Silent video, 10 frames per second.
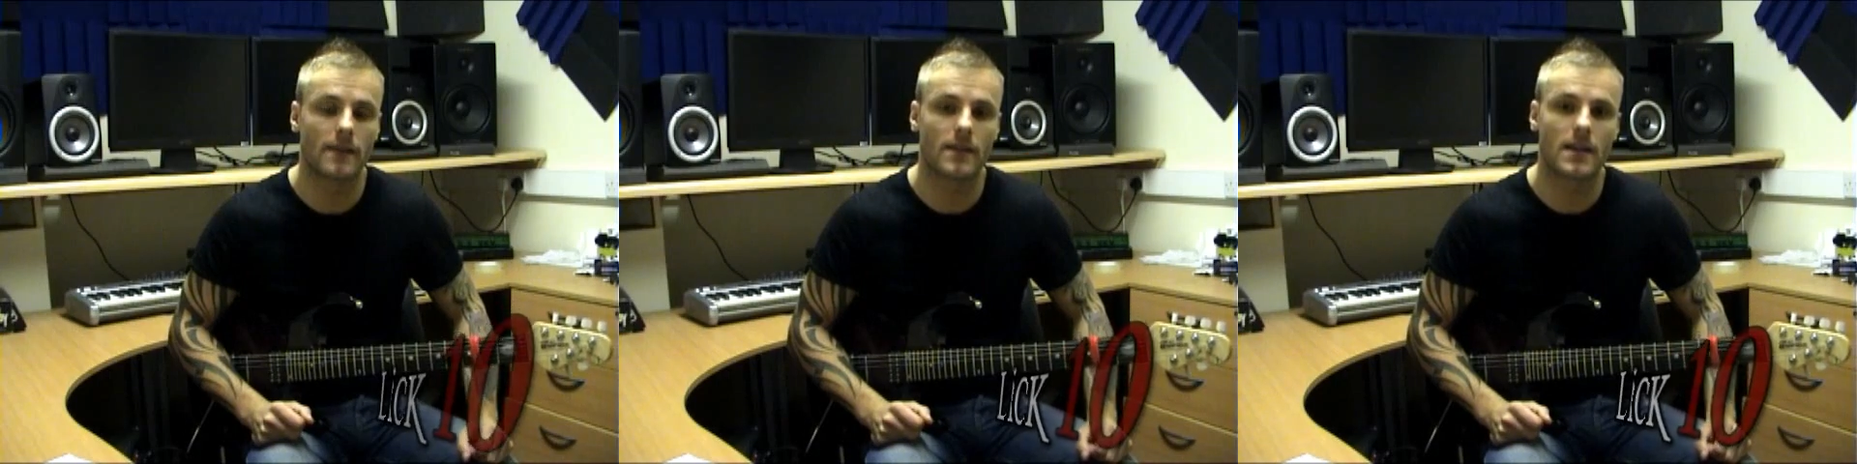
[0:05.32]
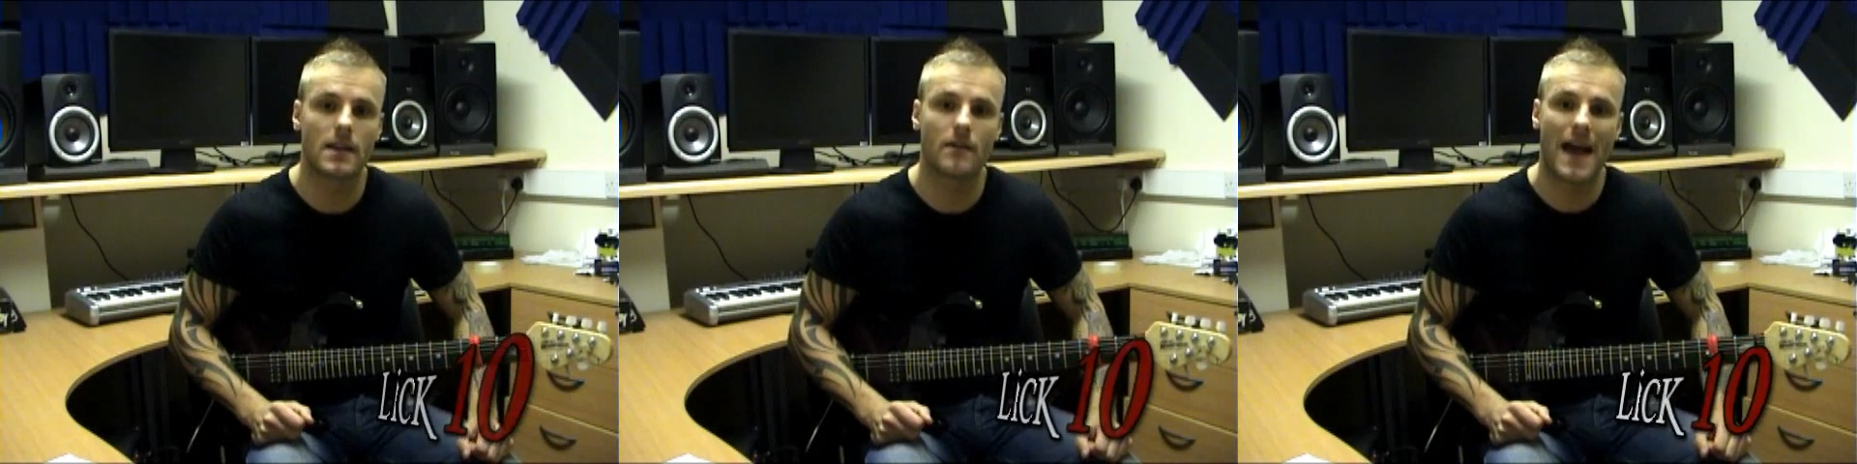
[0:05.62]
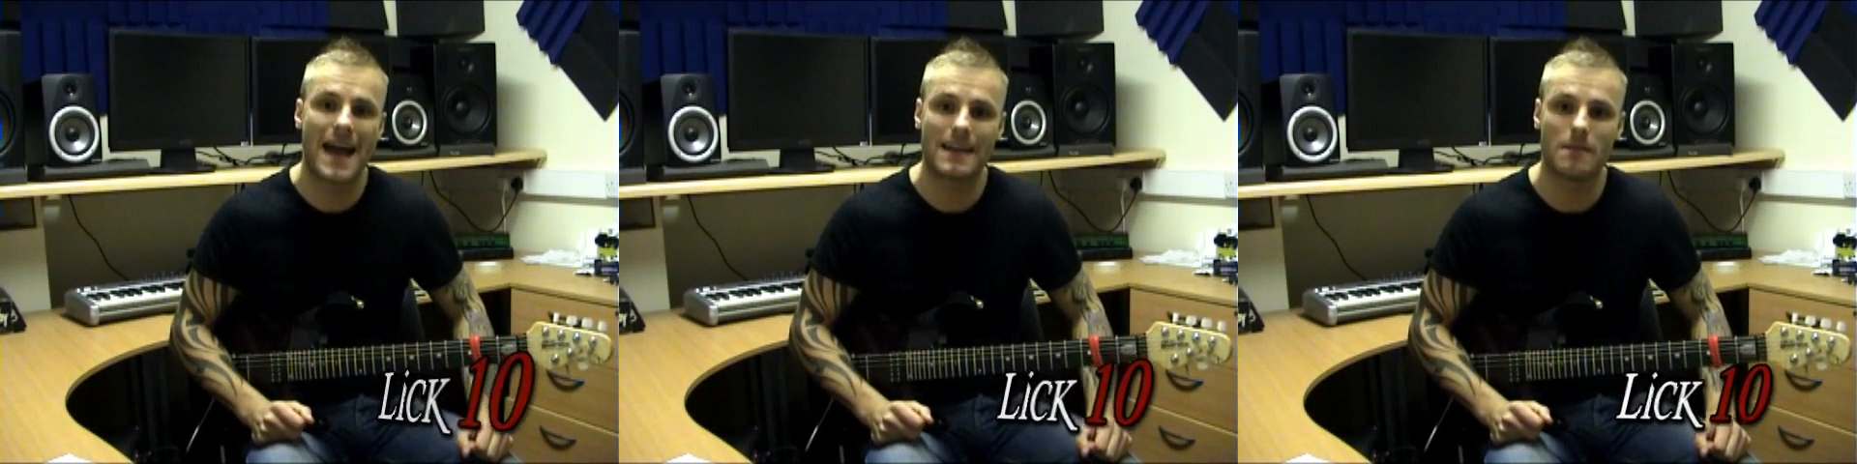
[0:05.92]
in the key of
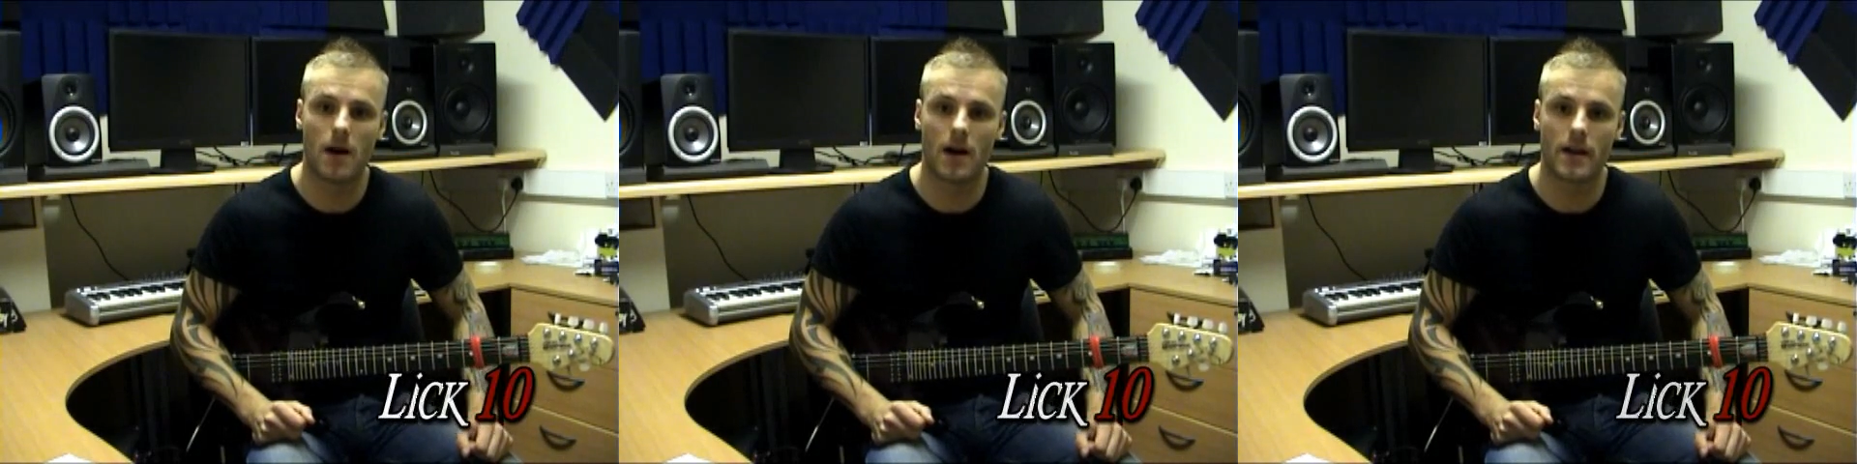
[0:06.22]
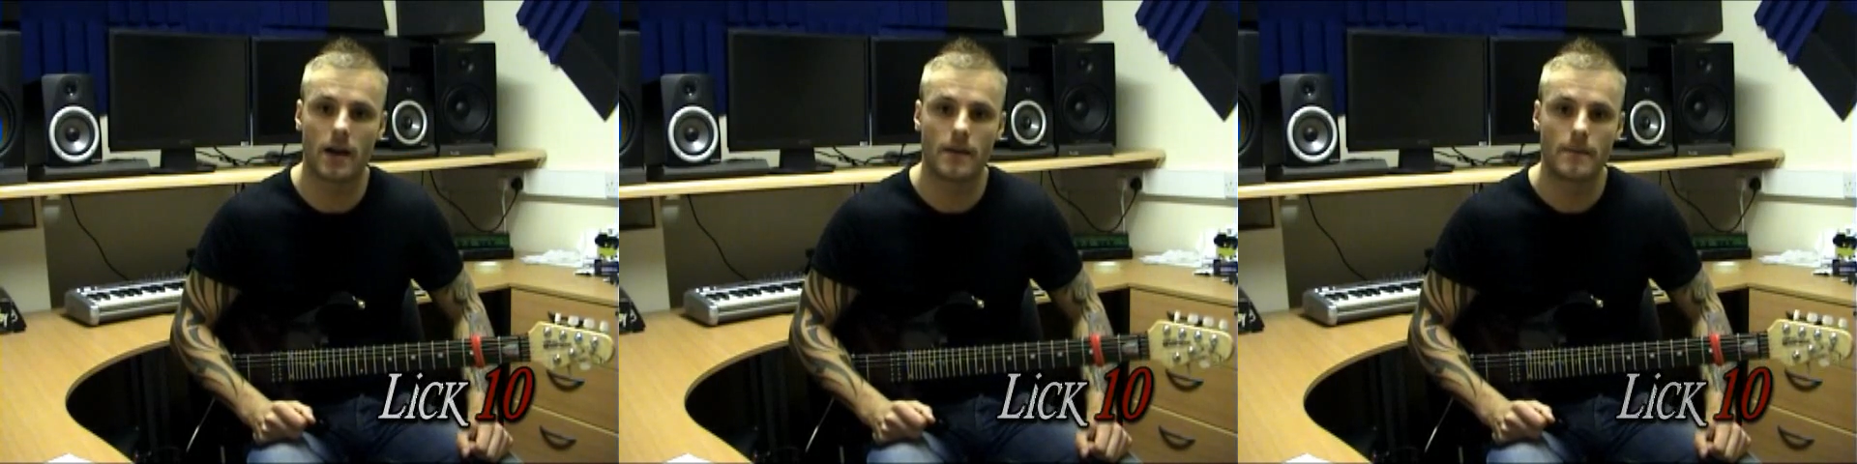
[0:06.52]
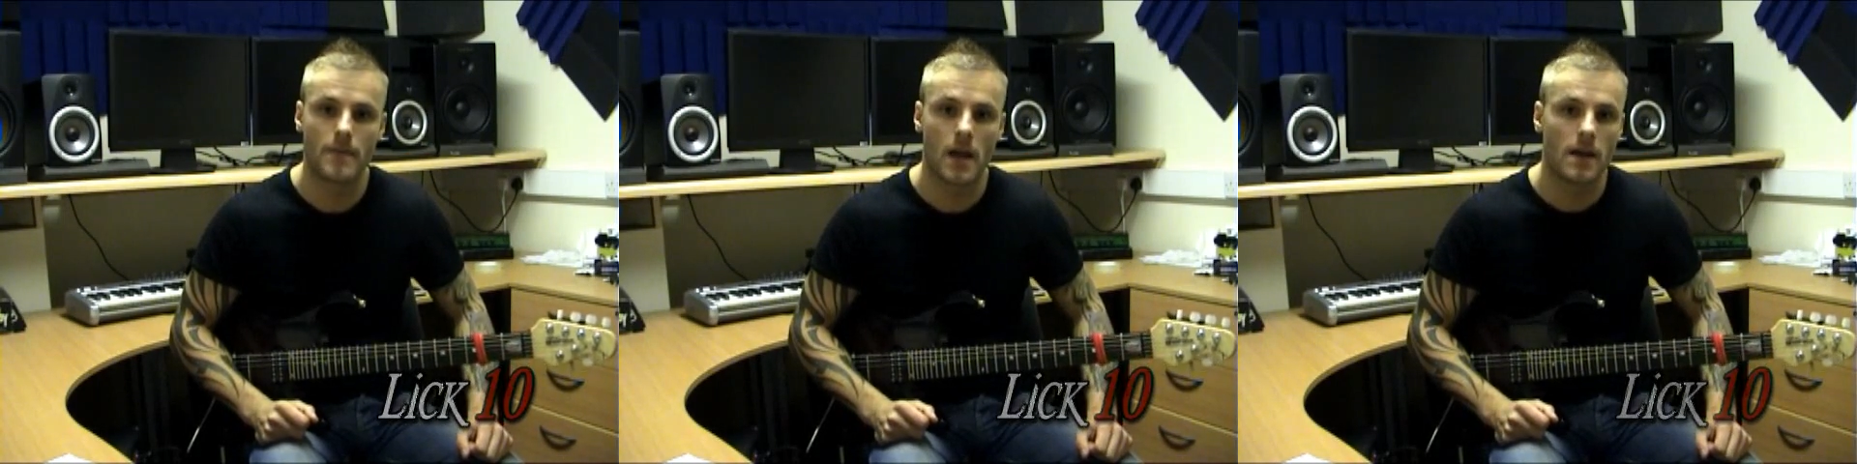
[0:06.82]
A minor.
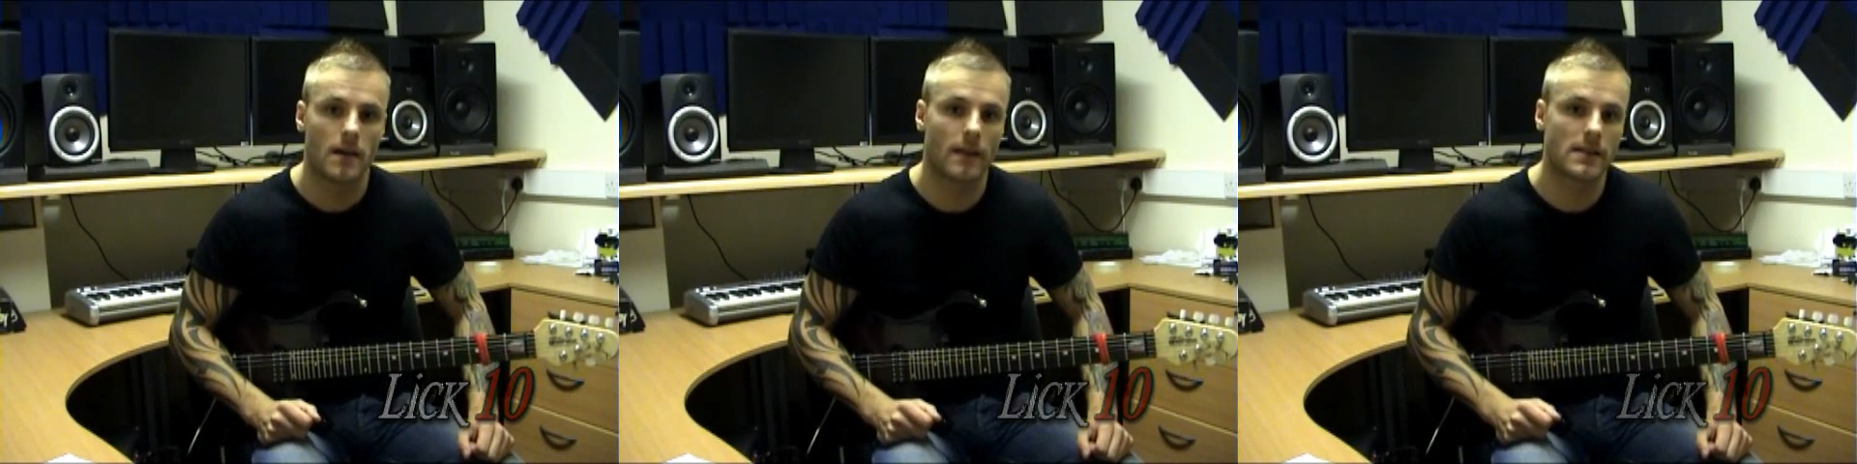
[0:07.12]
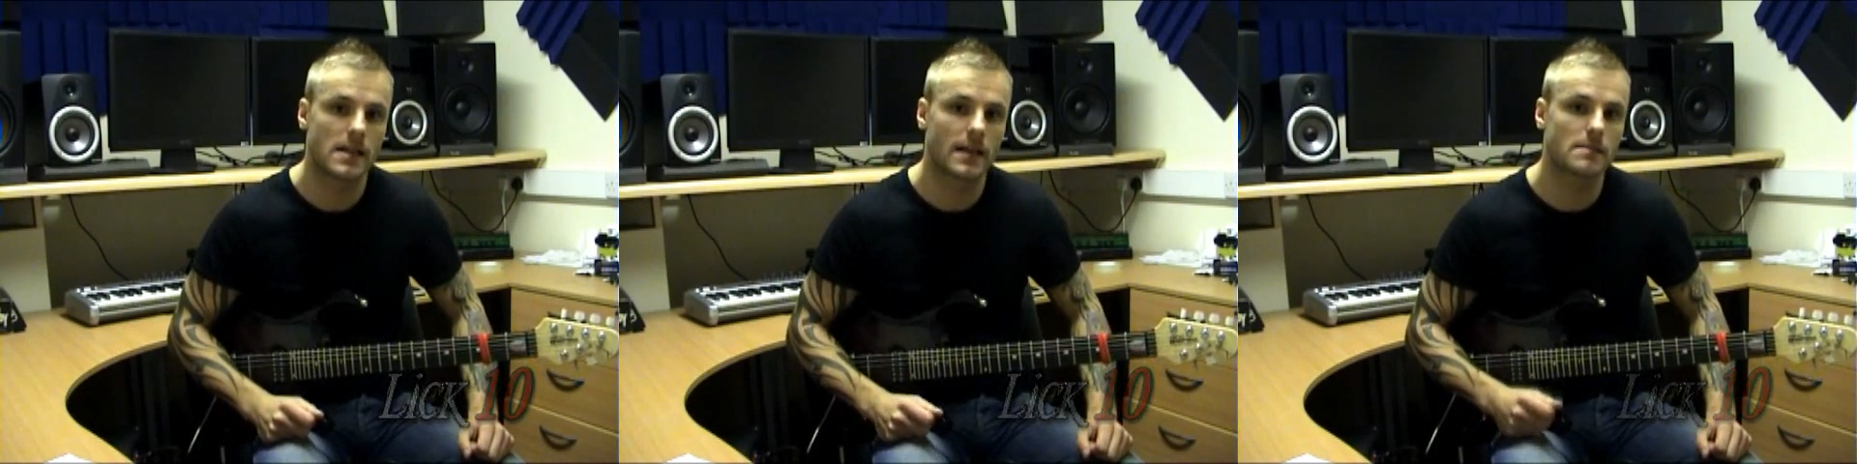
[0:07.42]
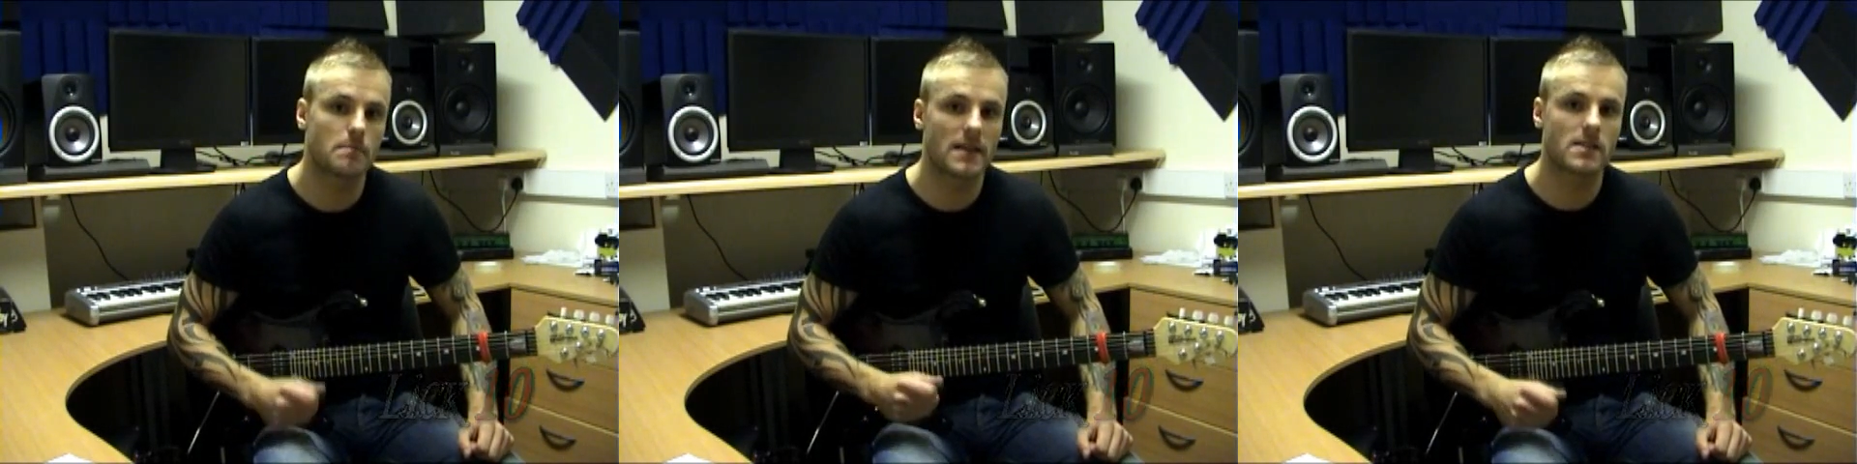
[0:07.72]
Now this lick
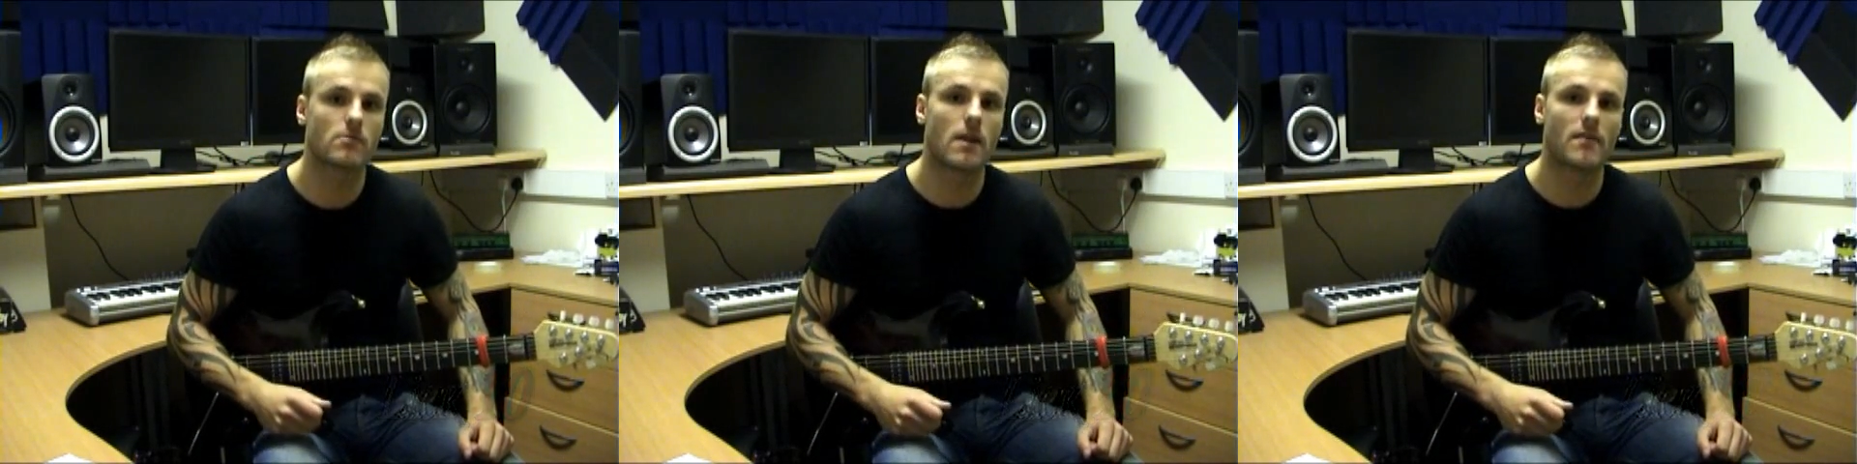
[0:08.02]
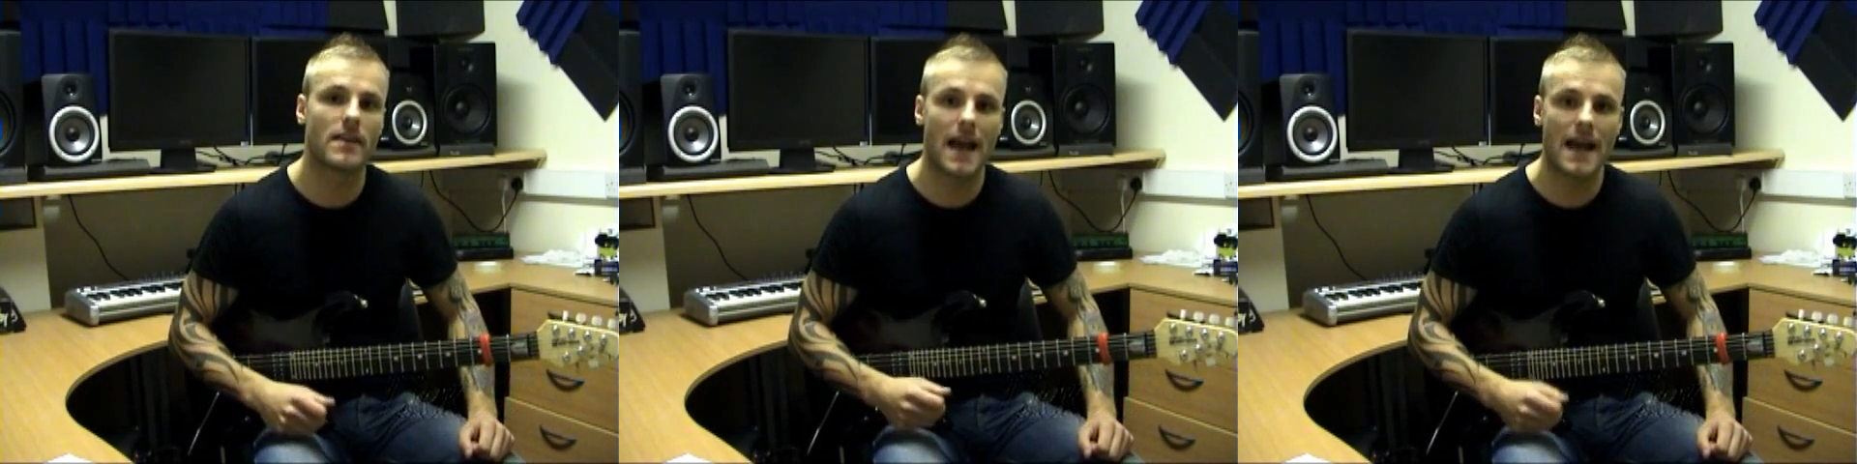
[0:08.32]
is based around the